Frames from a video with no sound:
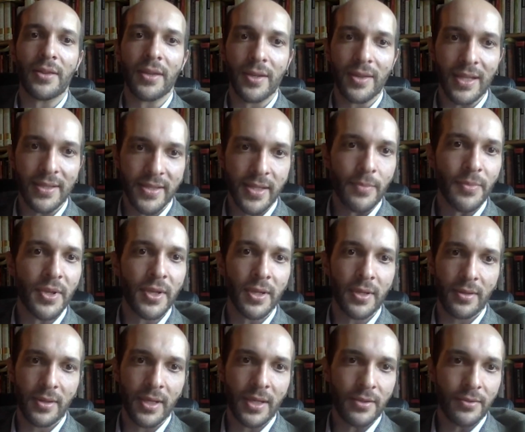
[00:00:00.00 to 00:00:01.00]
I think that's
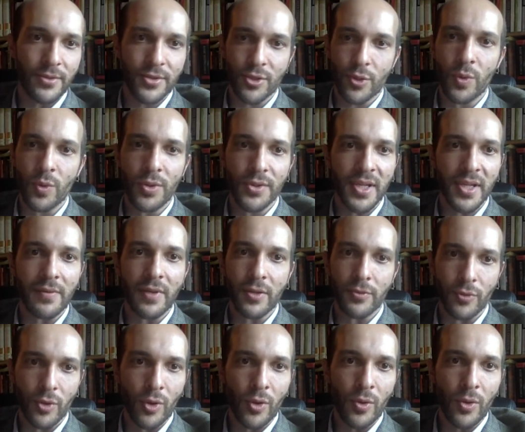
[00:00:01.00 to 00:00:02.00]
something that schools have a
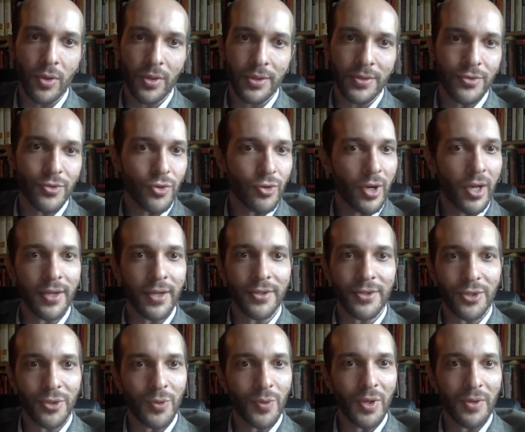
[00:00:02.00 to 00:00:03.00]
role in
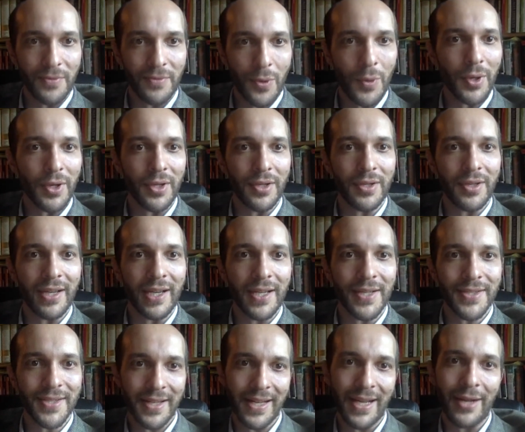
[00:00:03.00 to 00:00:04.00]
trying to avoid
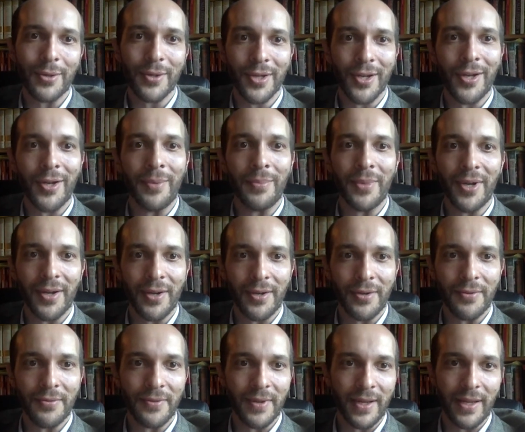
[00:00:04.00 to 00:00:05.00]
as an outcome
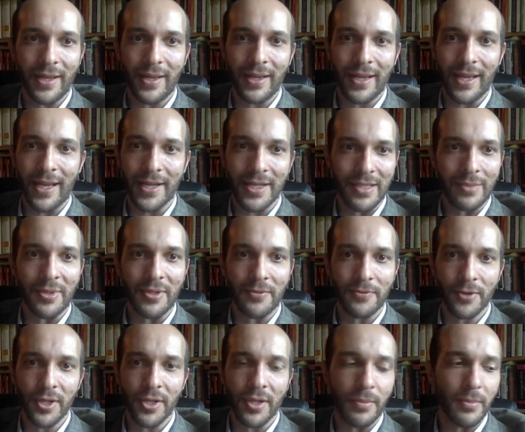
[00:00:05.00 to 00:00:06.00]
of academic
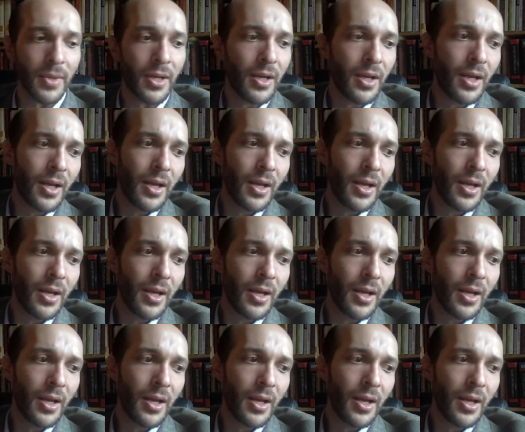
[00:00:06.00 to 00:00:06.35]
freedom.